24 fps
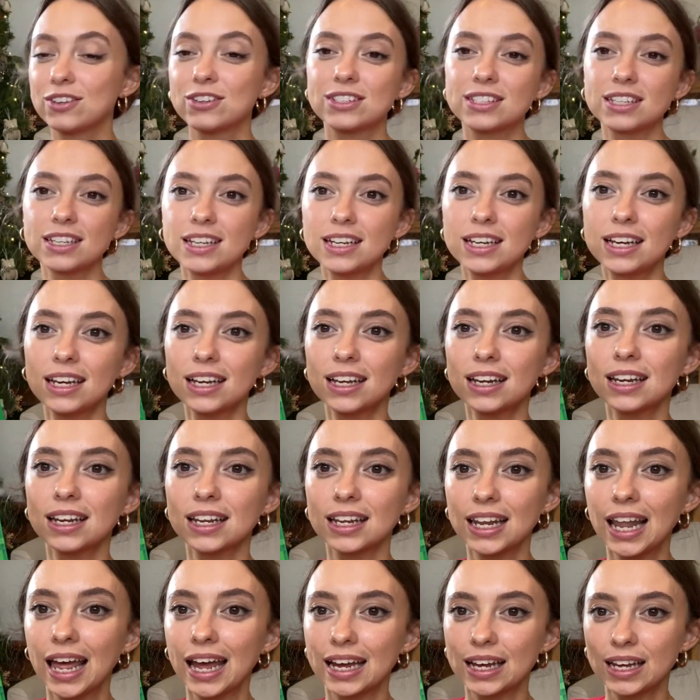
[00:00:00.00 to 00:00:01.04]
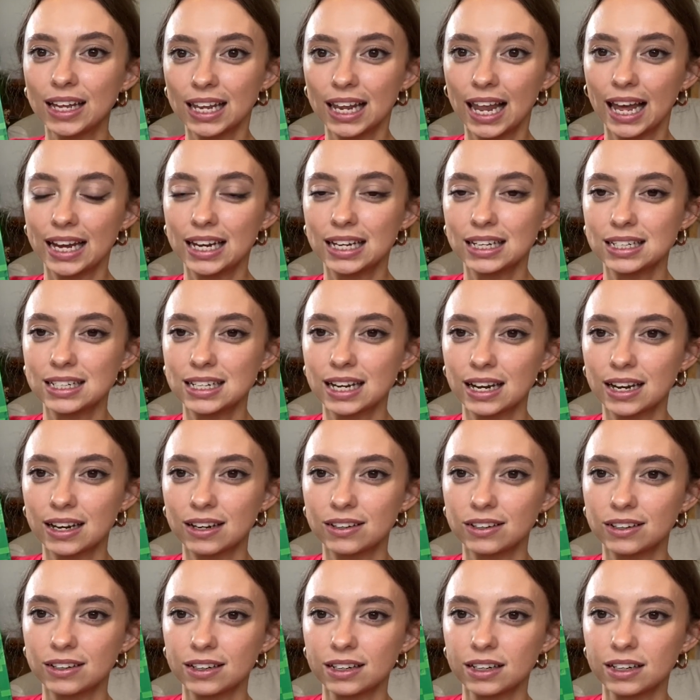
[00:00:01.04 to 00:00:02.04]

also you can lay it down.